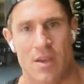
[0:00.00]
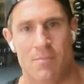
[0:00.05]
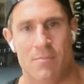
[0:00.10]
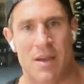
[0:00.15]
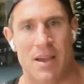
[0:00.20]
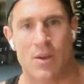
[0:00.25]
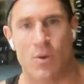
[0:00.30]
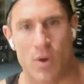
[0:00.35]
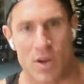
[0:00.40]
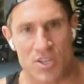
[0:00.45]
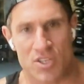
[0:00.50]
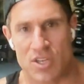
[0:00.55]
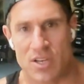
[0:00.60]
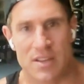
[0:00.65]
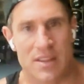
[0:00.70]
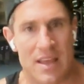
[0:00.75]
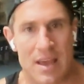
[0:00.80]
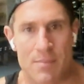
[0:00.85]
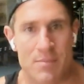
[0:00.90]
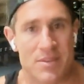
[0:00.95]
my question
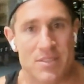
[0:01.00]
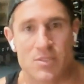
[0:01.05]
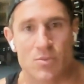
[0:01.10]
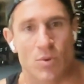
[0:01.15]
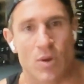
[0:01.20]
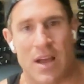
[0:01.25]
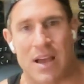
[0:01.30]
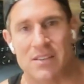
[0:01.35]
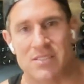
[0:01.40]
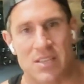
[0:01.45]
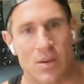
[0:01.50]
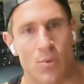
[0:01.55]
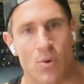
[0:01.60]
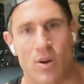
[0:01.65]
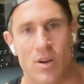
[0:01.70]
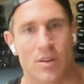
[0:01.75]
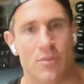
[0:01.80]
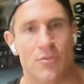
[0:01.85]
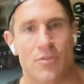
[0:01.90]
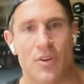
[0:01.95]
to them is, well, how's that
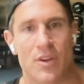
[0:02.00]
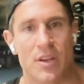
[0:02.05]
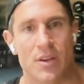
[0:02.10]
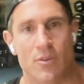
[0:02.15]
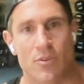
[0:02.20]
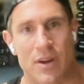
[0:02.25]
working for you?